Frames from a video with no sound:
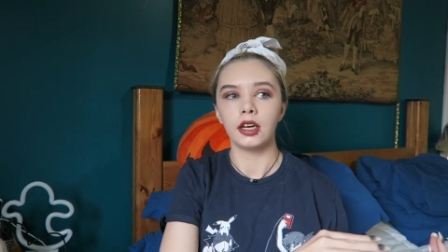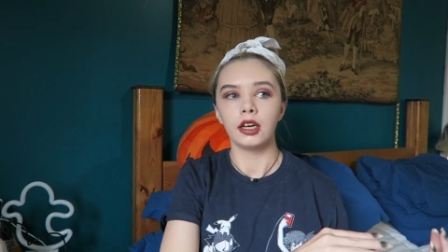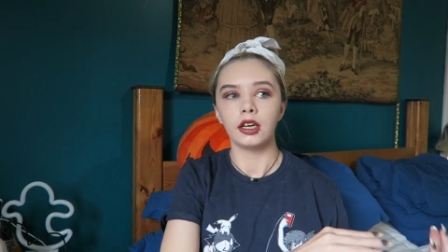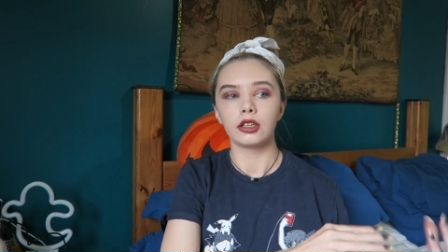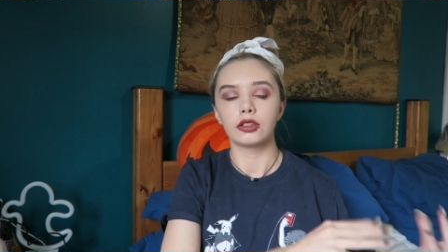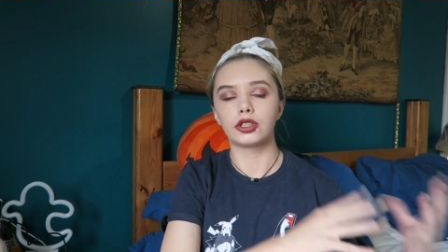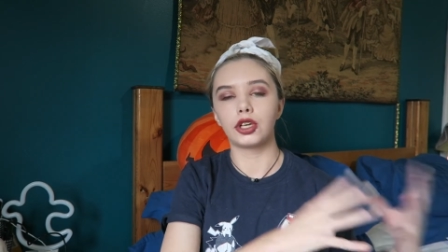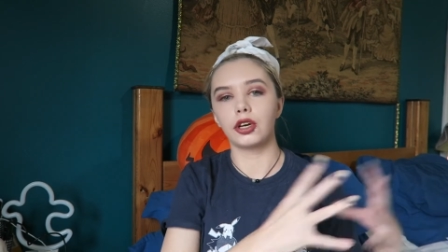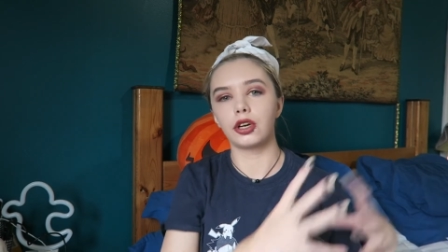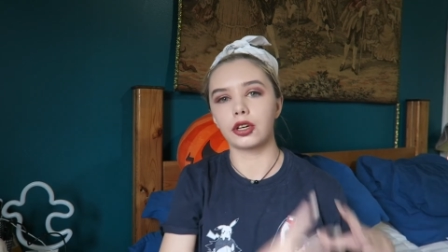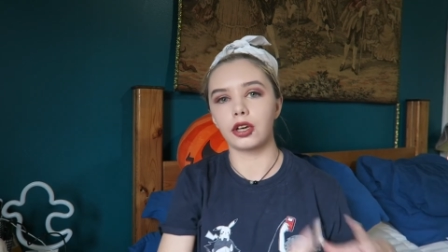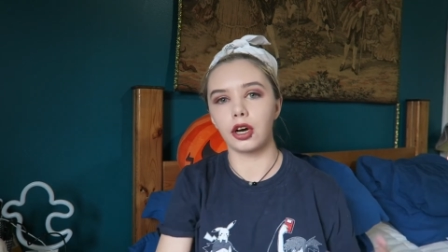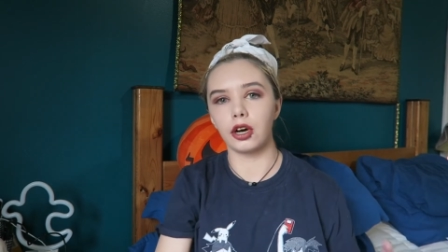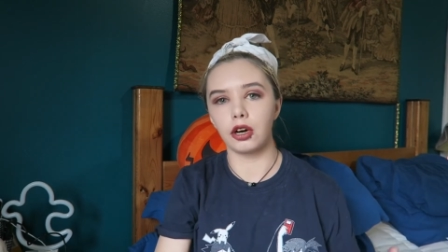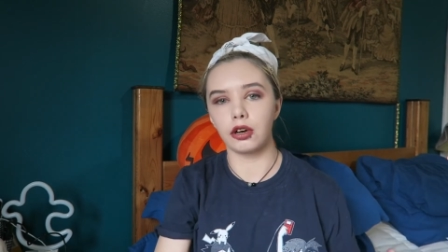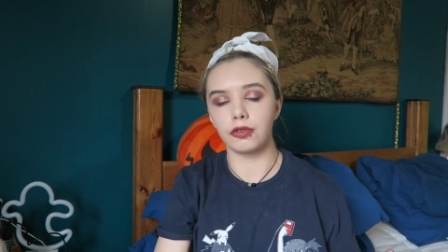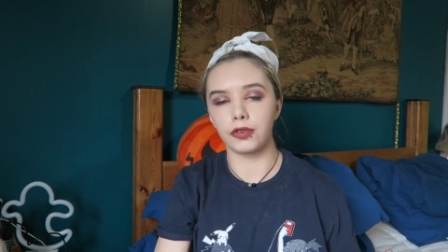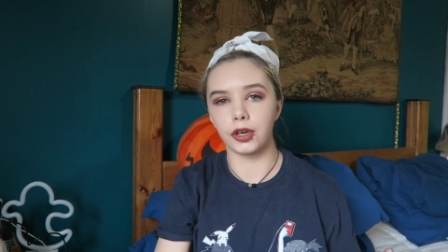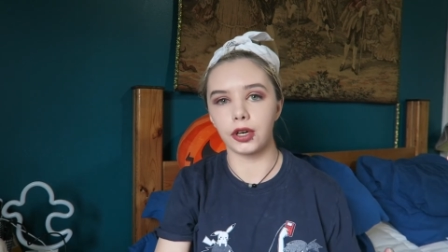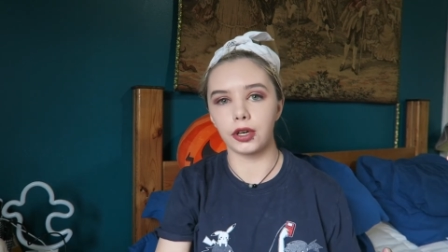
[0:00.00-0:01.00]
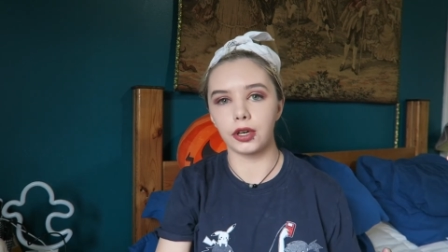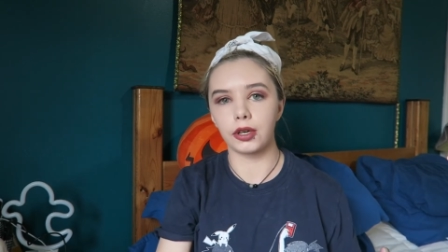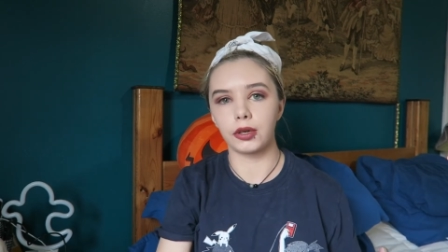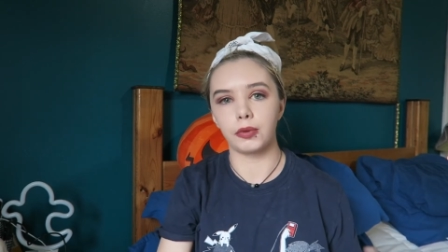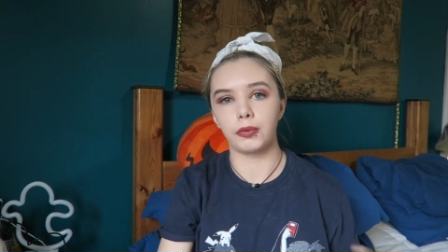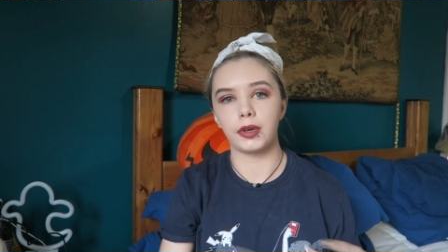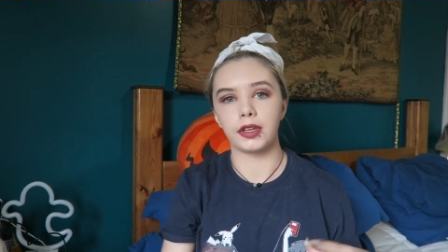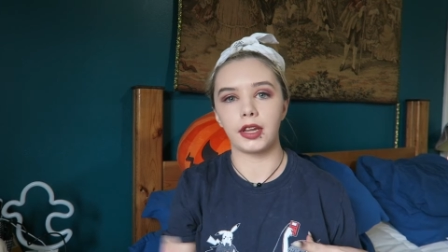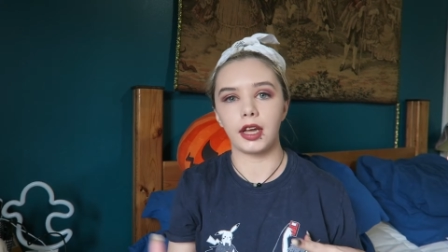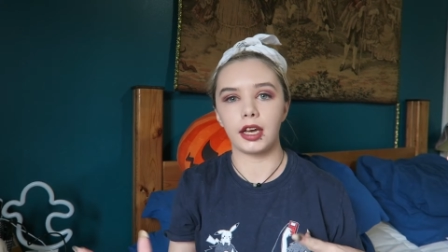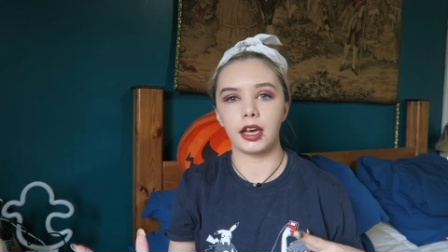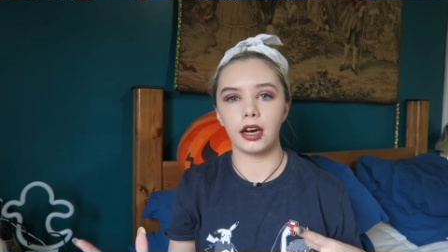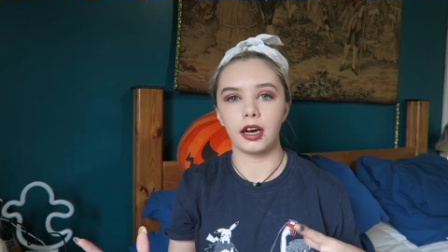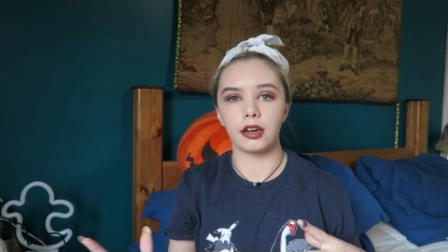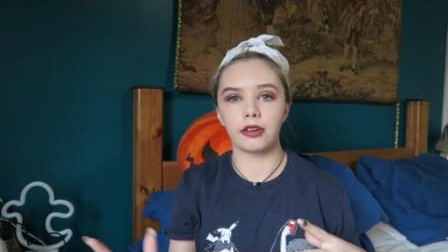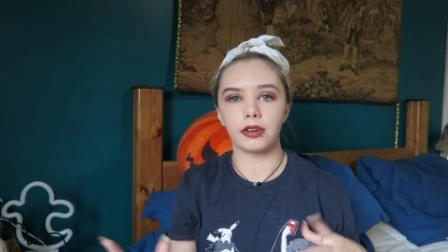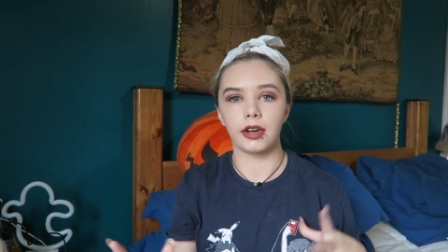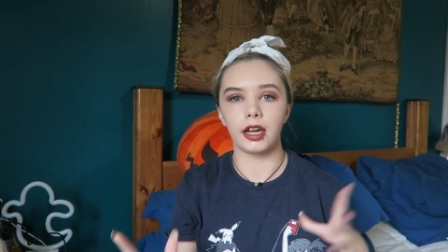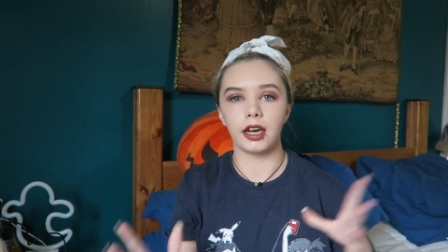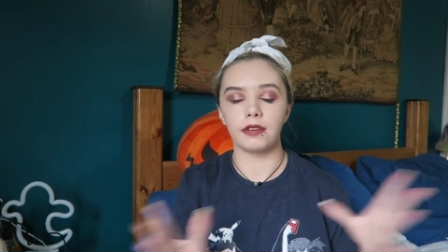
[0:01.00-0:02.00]
took over when they
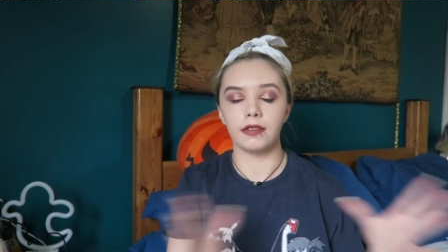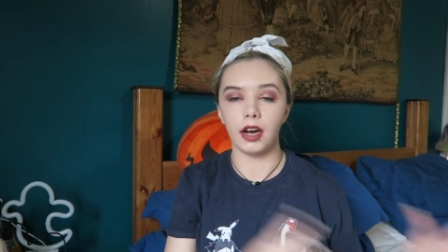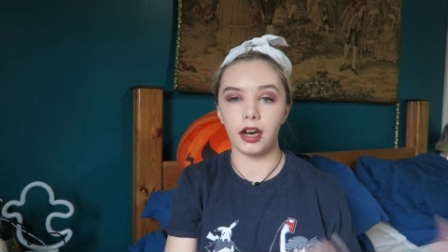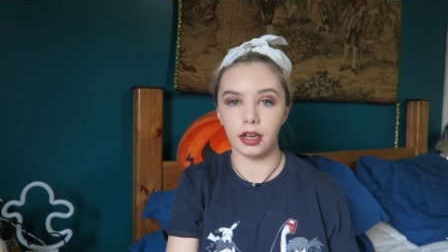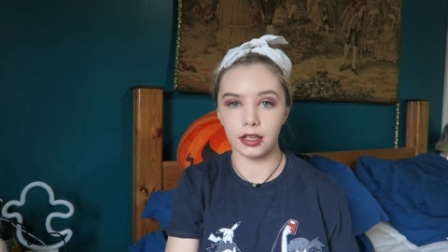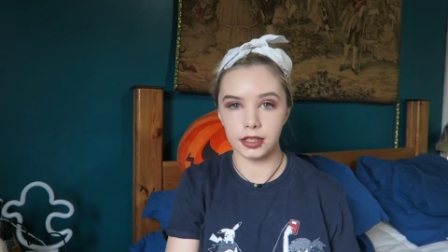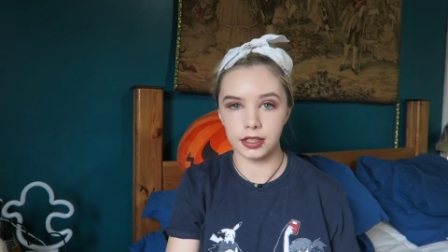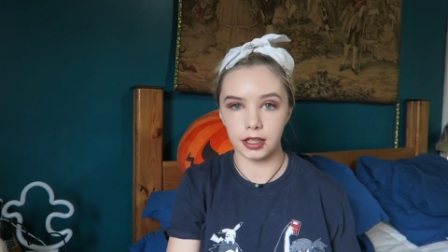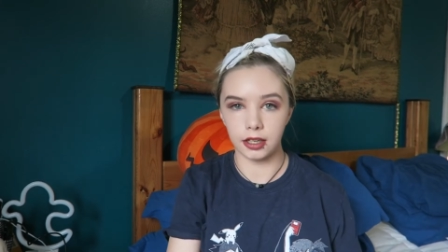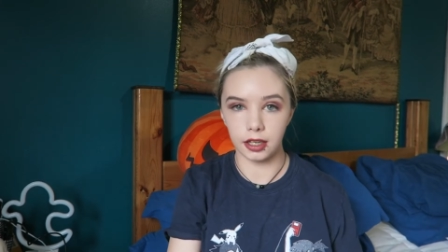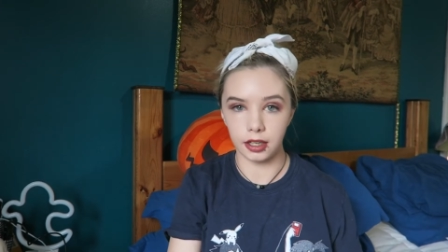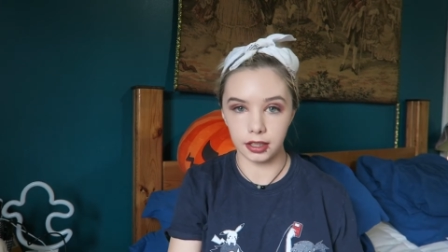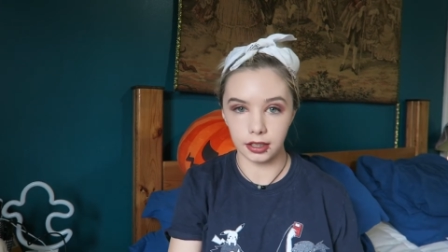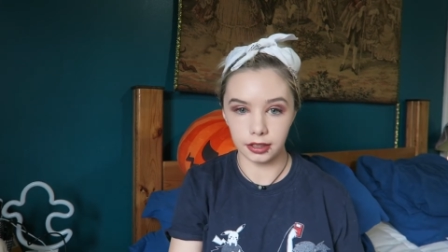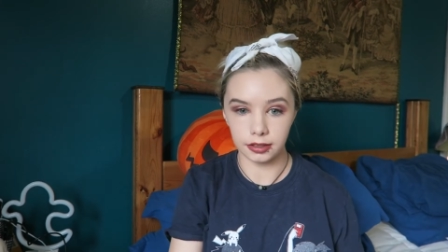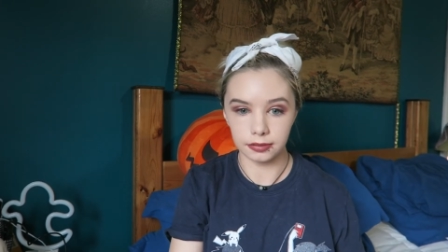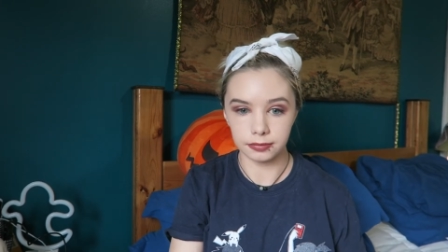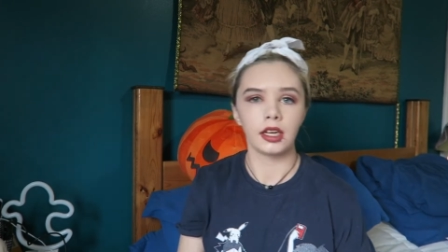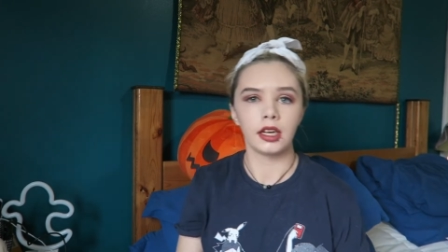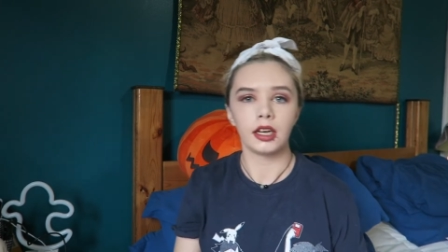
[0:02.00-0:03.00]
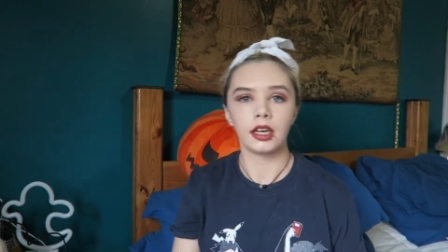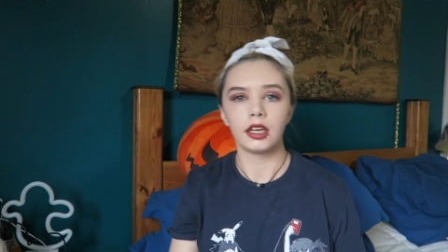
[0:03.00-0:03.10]
got rid of Oxycontin.